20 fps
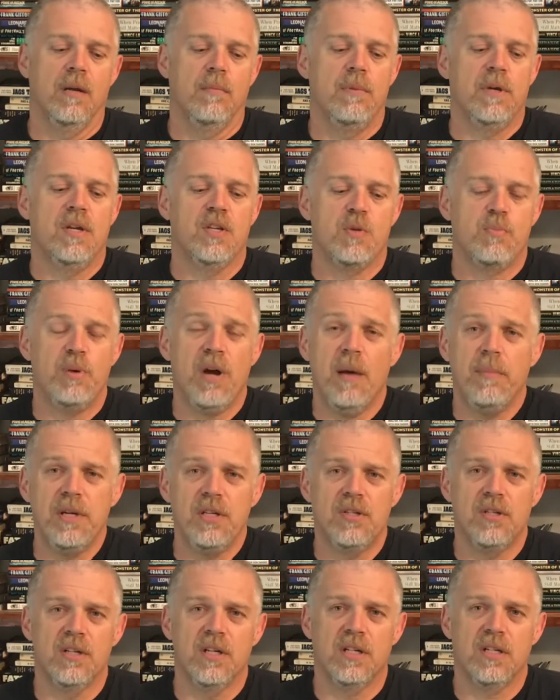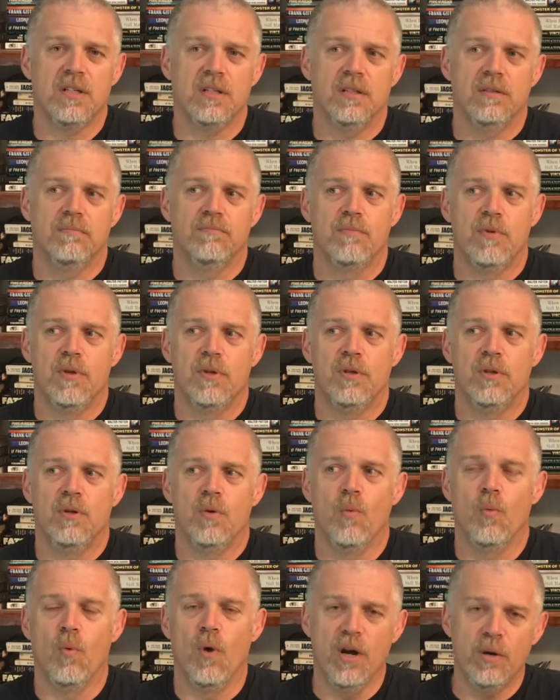Because it probably took
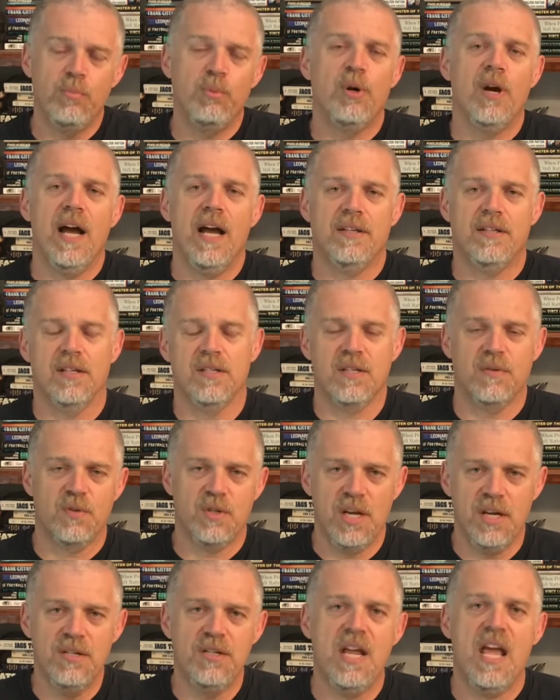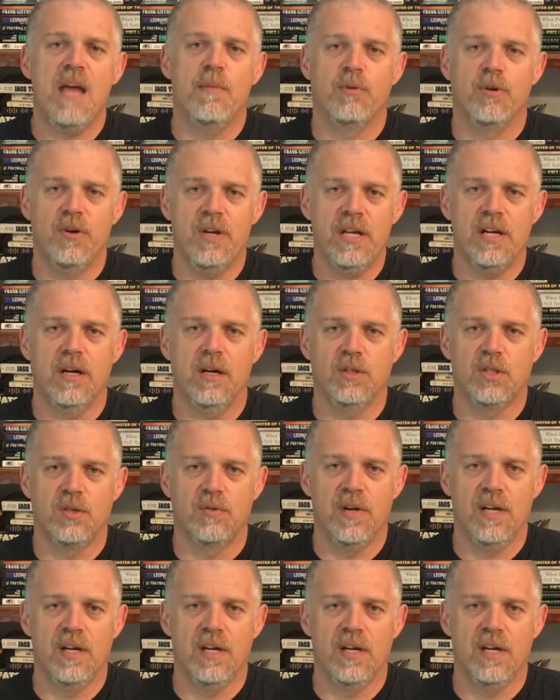one practice of seeing Dan Marino to